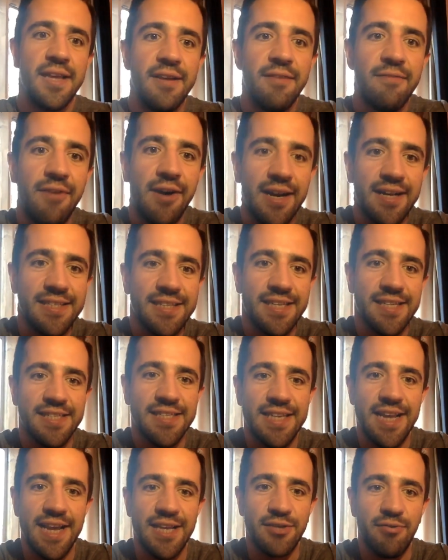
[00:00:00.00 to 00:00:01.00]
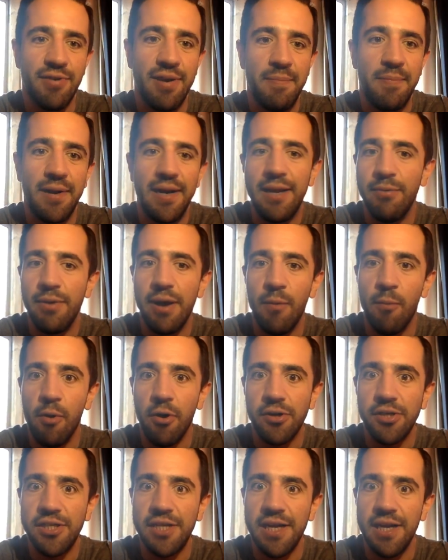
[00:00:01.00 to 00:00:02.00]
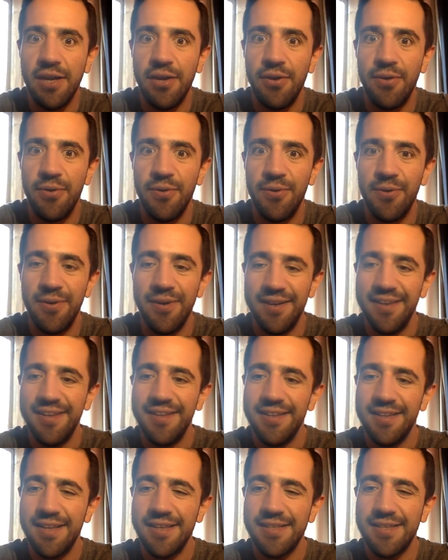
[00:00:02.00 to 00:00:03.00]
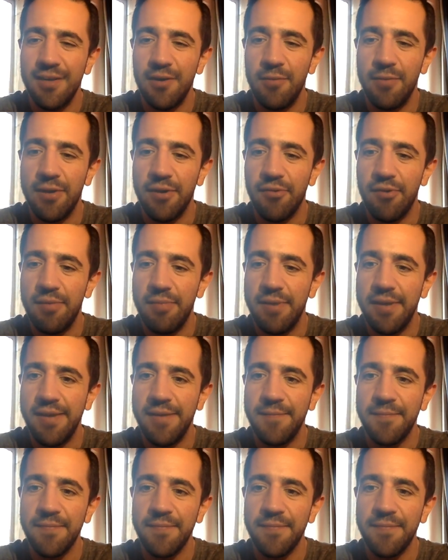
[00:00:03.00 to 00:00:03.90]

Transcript: Violet says, stares creepily, we're watching you. That's a little bit creepy.